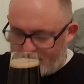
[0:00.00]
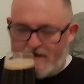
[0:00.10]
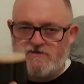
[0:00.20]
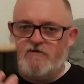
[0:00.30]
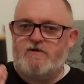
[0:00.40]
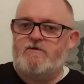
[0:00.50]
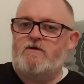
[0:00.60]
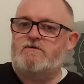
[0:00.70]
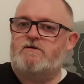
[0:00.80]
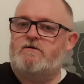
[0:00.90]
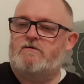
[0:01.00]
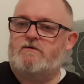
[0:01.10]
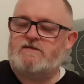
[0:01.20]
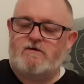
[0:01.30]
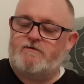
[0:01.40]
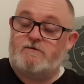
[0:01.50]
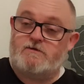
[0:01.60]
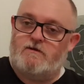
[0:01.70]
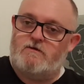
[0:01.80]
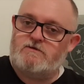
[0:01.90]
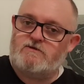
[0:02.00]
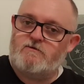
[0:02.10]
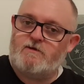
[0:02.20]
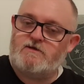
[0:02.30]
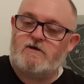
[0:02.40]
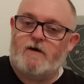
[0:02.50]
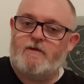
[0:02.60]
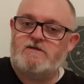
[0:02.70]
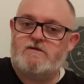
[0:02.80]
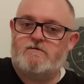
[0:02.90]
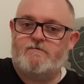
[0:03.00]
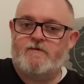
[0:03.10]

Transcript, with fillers: Right, let's go for the nose. Let's go for the sorry, nose. Let's go for the body combination.